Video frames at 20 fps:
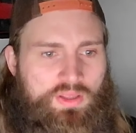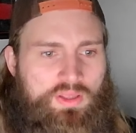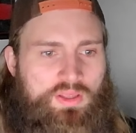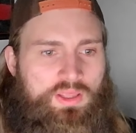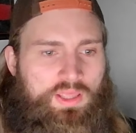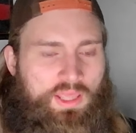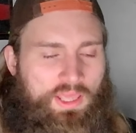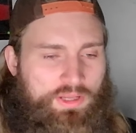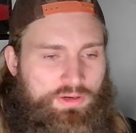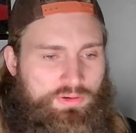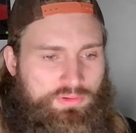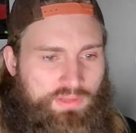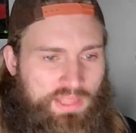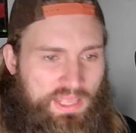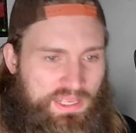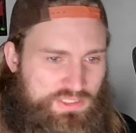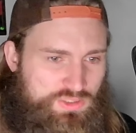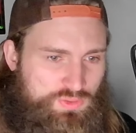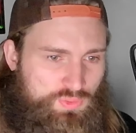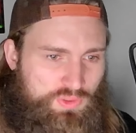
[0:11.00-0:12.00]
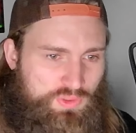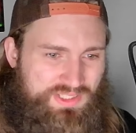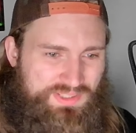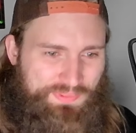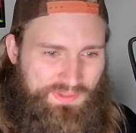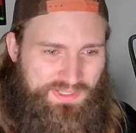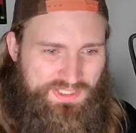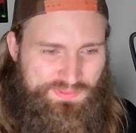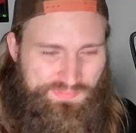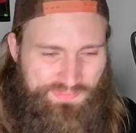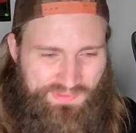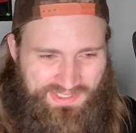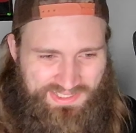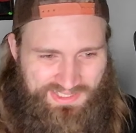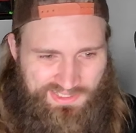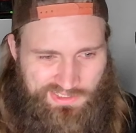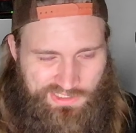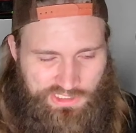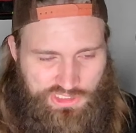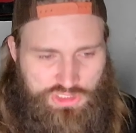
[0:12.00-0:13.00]
in her last ones by split
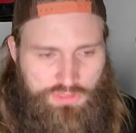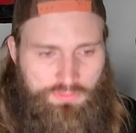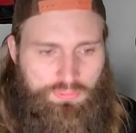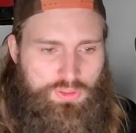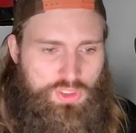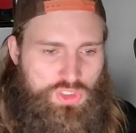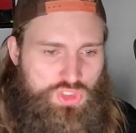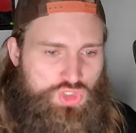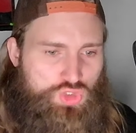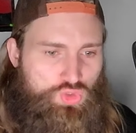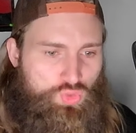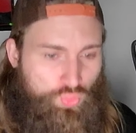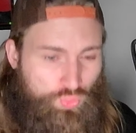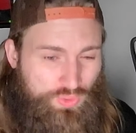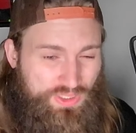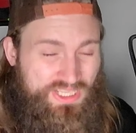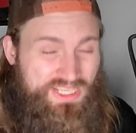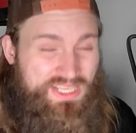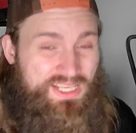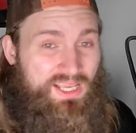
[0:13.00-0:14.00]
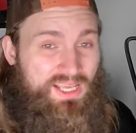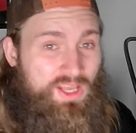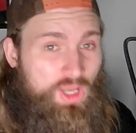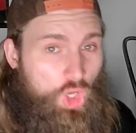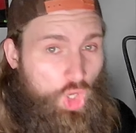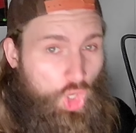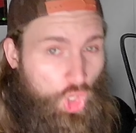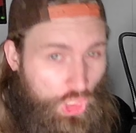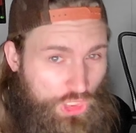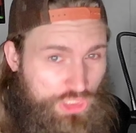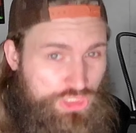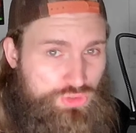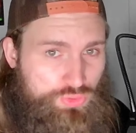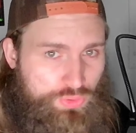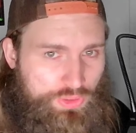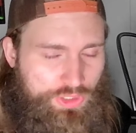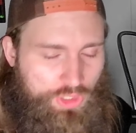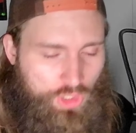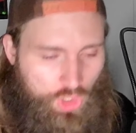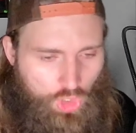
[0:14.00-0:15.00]
decision plus
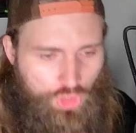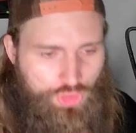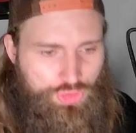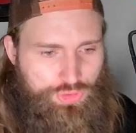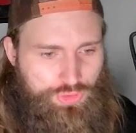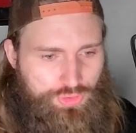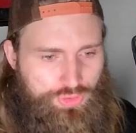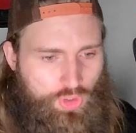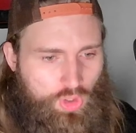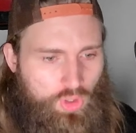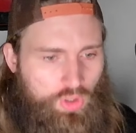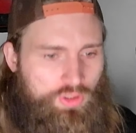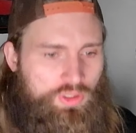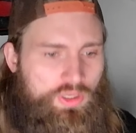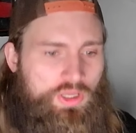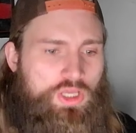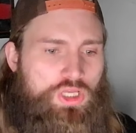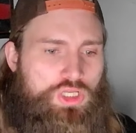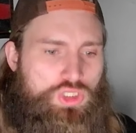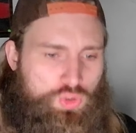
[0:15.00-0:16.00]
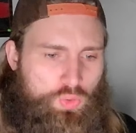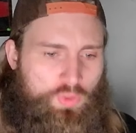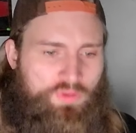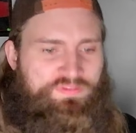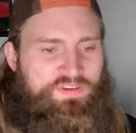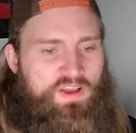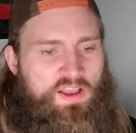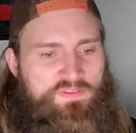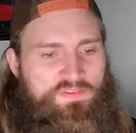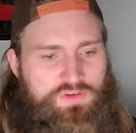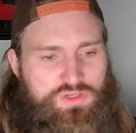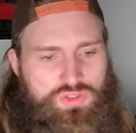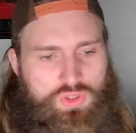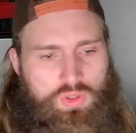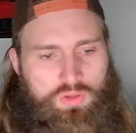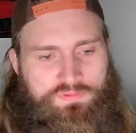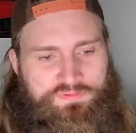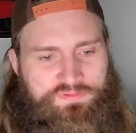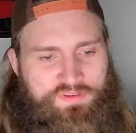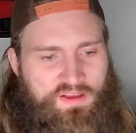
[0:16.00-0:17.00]
300 underdog. 25 years
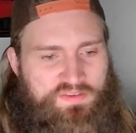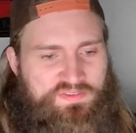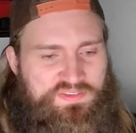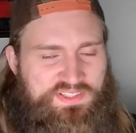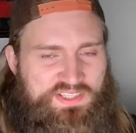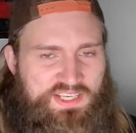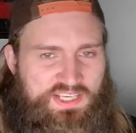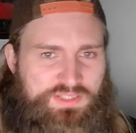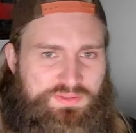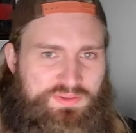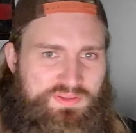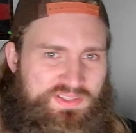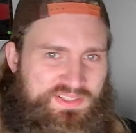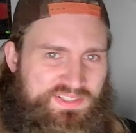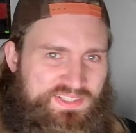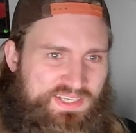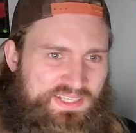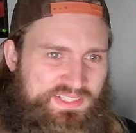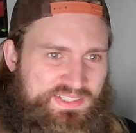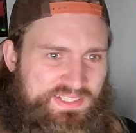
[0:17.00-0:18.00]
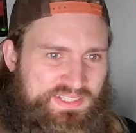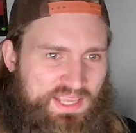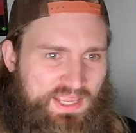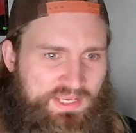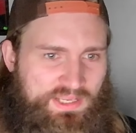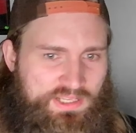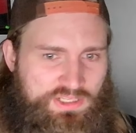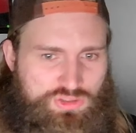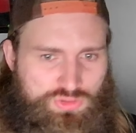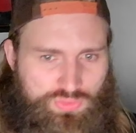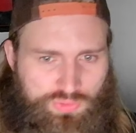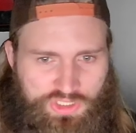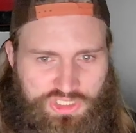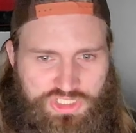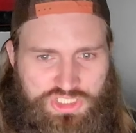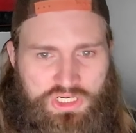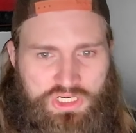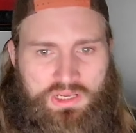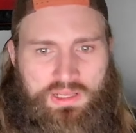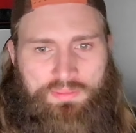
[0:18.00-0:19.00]
old, 5'6 with a 68 inch
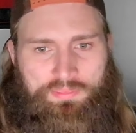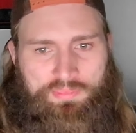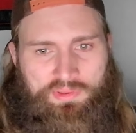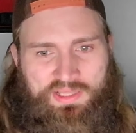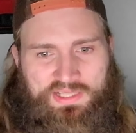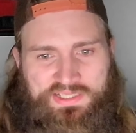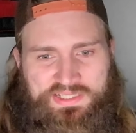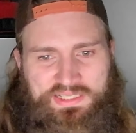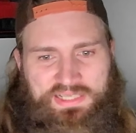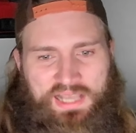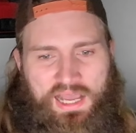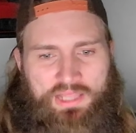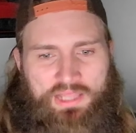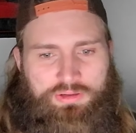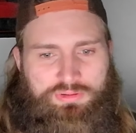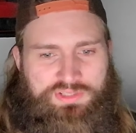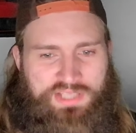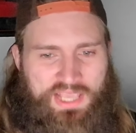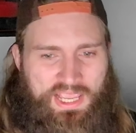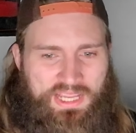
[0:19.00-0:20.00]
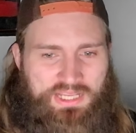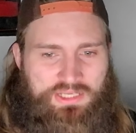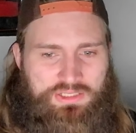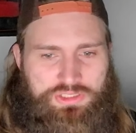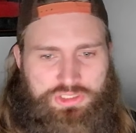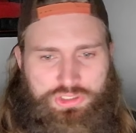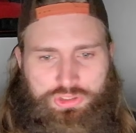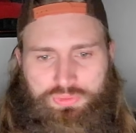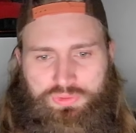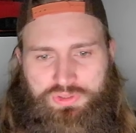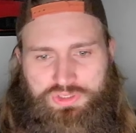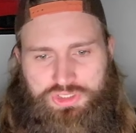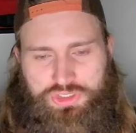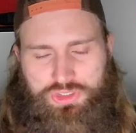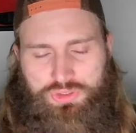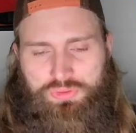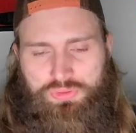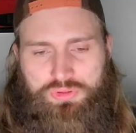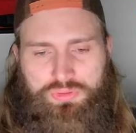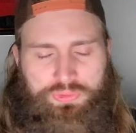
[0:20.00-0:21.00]
reach. Melissa Gatto's 8 2 and
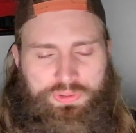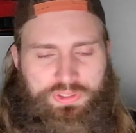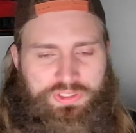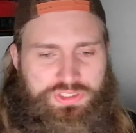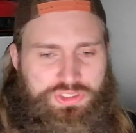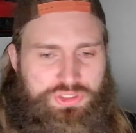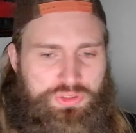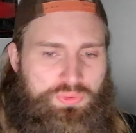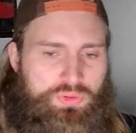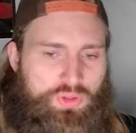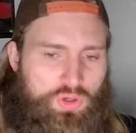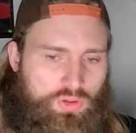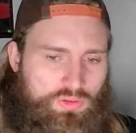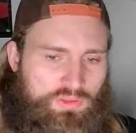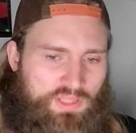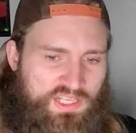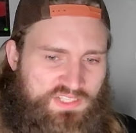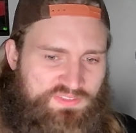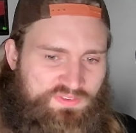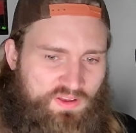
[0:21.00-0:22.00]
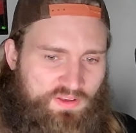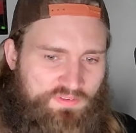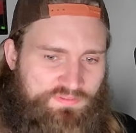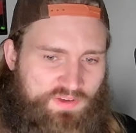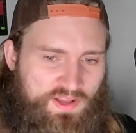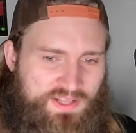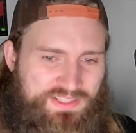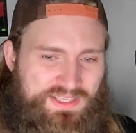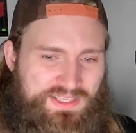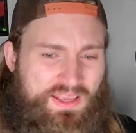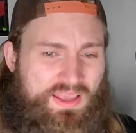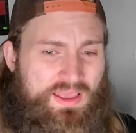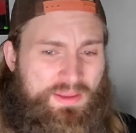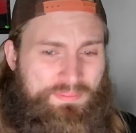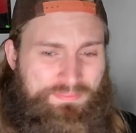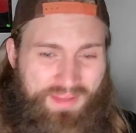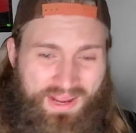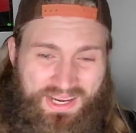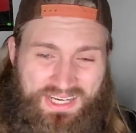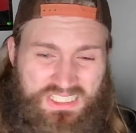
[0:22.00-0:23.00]
2, 3 and 2 in her last 5 fights.
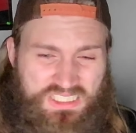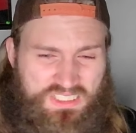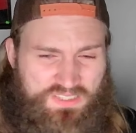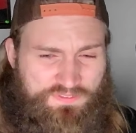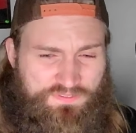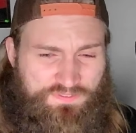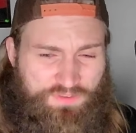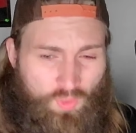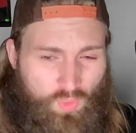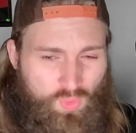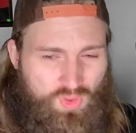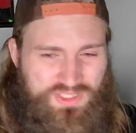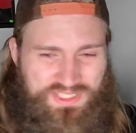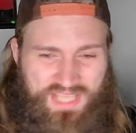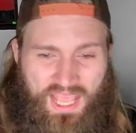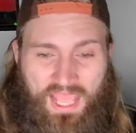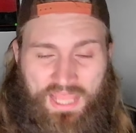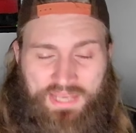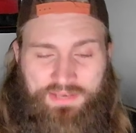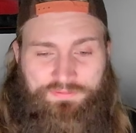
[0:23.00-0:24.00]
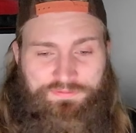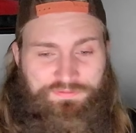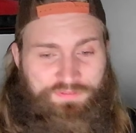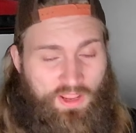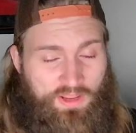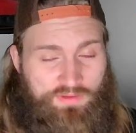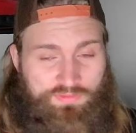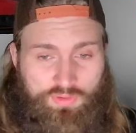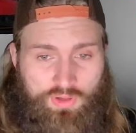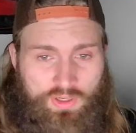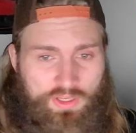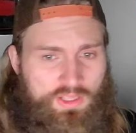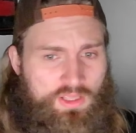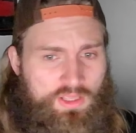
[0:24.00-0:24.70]
Minus 410 favorite.